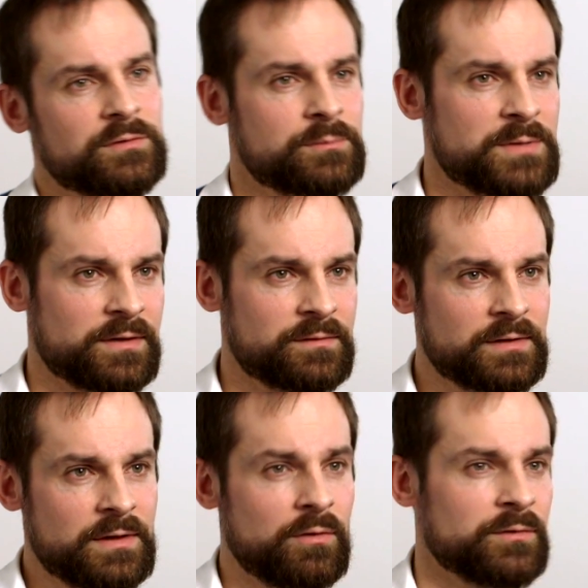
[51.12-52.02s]
at Smith
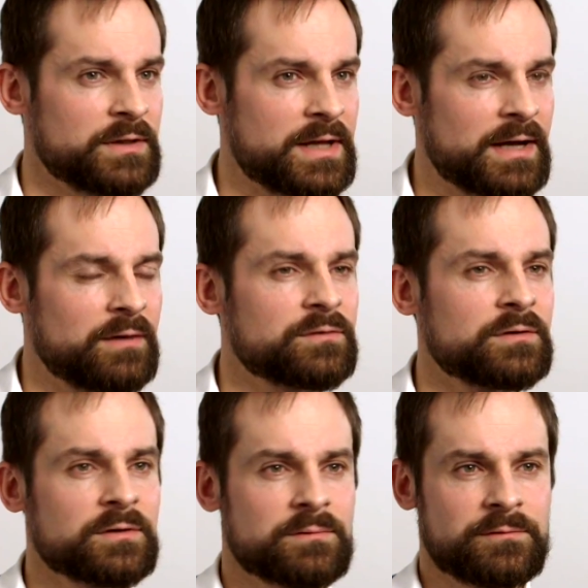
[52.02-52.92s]
on the layouts and
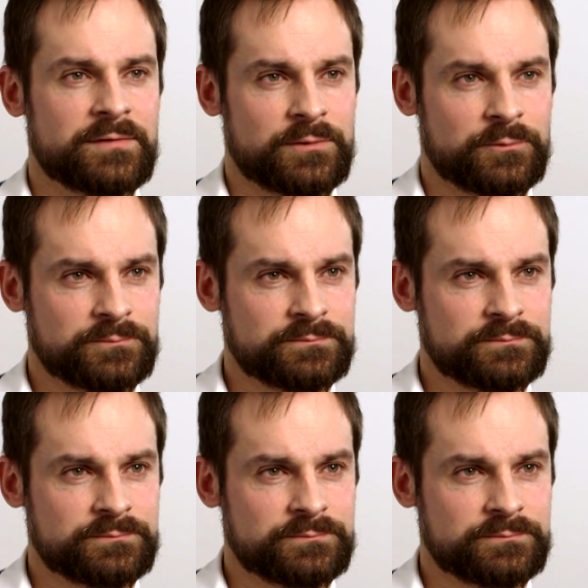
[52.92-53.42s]
look and feel.